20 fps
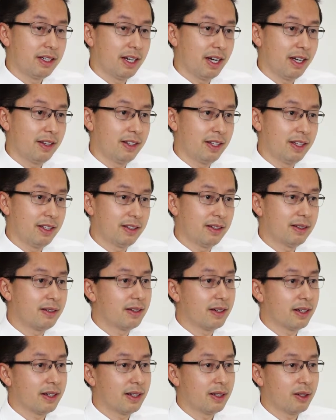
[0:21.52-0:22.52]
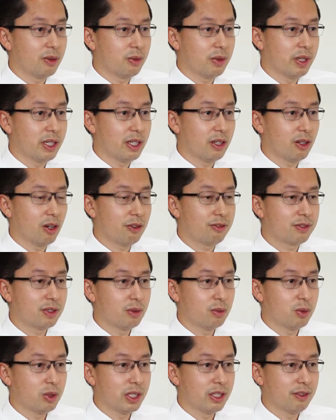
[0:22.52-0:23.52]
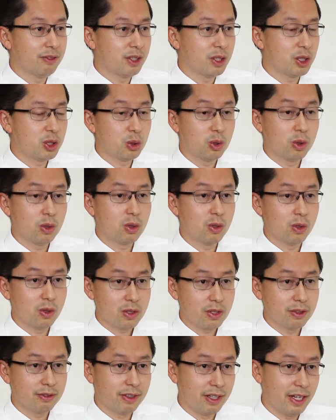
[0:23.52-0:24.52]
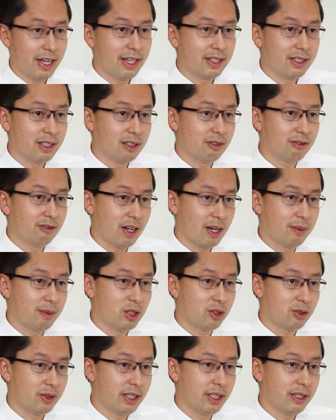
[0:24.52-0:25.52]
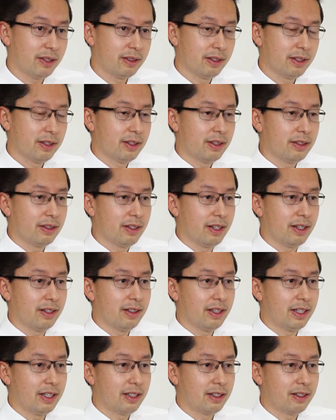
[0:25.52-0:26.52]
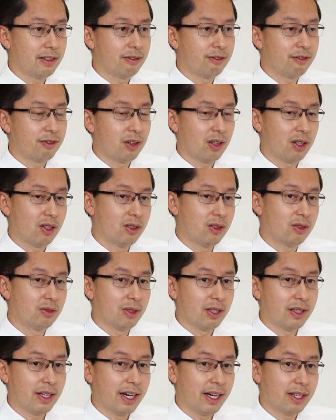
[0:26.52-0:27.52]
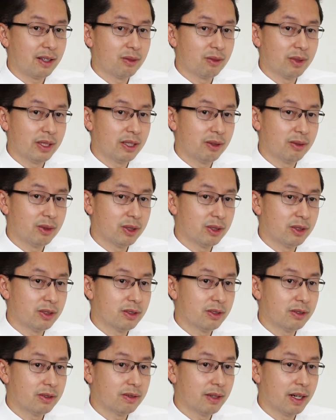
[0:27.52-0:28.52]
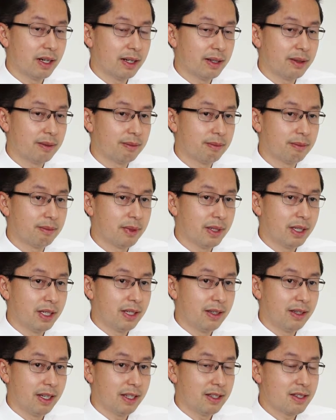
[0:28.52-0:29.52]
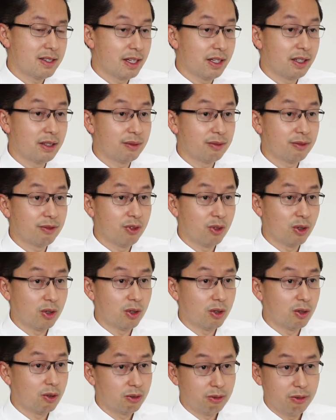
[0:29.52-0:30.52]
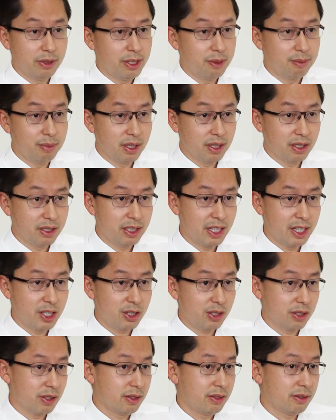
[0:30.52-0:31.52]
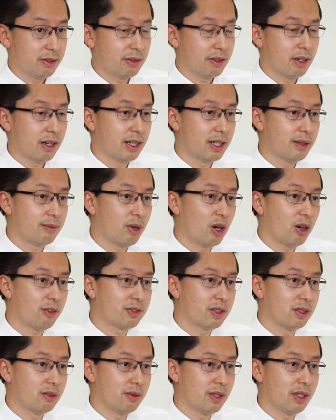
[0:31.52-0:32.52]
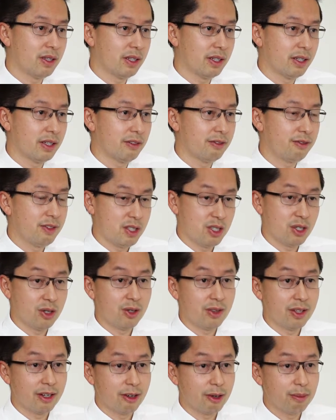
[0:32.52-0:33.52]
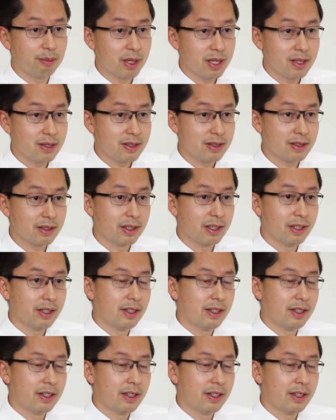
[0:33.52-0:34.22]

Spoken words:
and then we often will give a short course of an anti-inflammatory, and then followed with that, we will then send them for rehabilitation, often with a physiotherapist,